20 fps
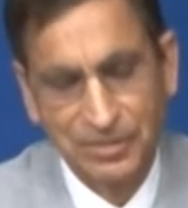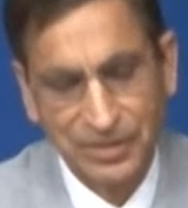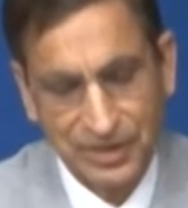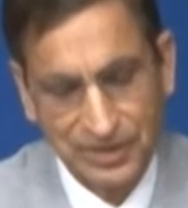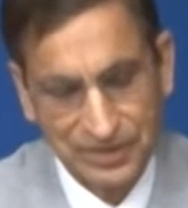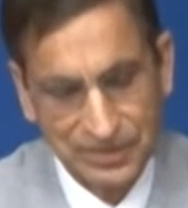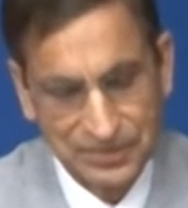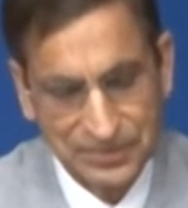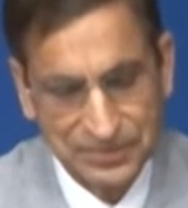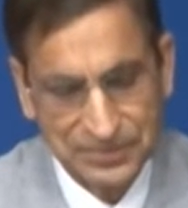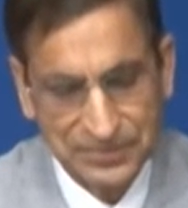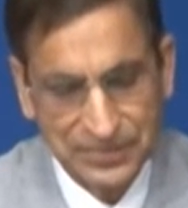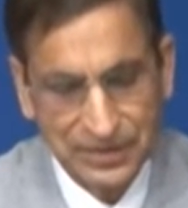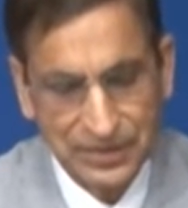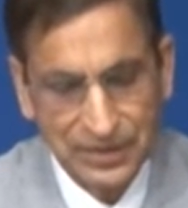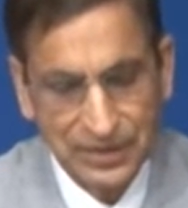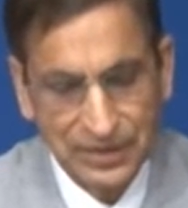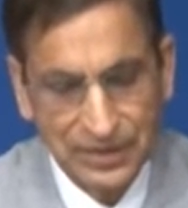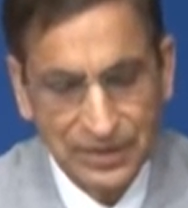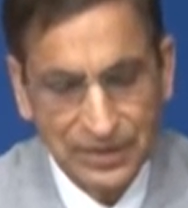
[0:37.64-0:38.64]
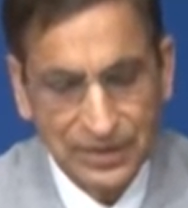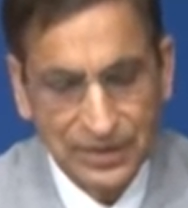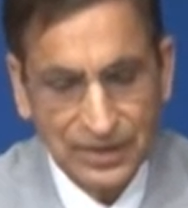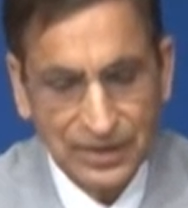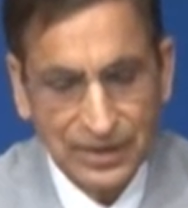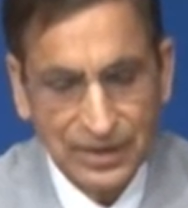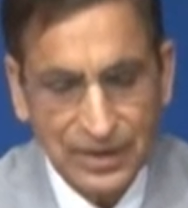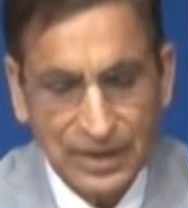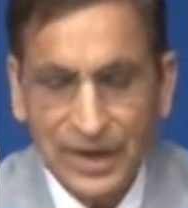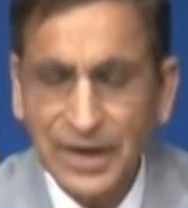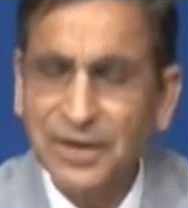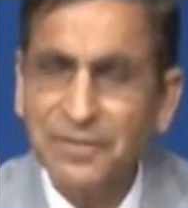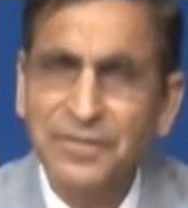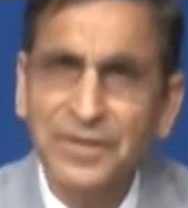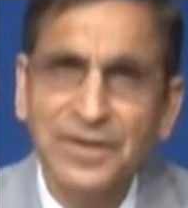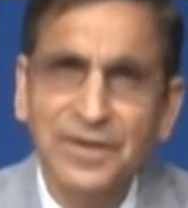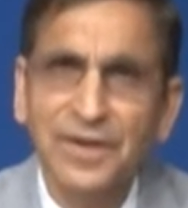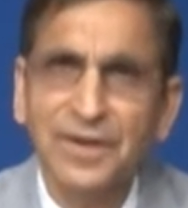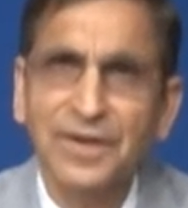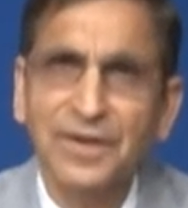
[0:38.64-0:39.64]
Rang. I have
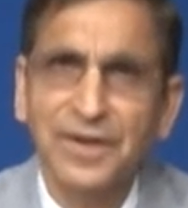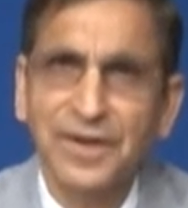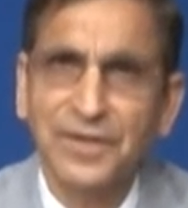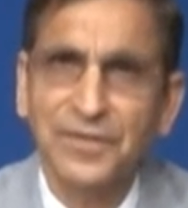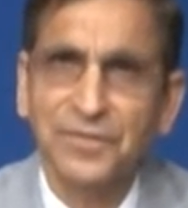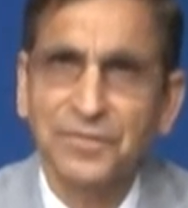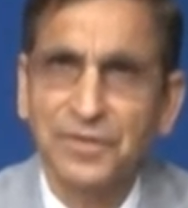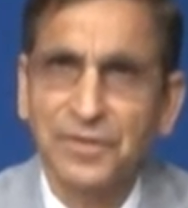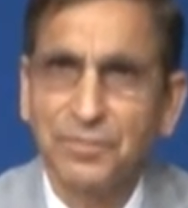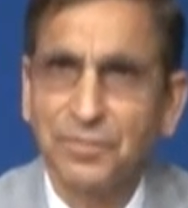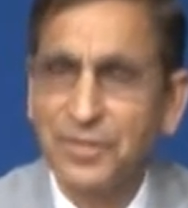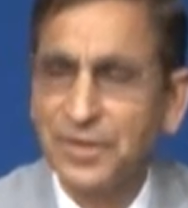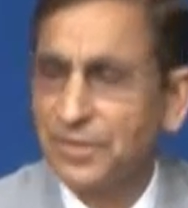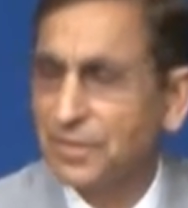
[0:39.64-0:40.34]
a young guest with me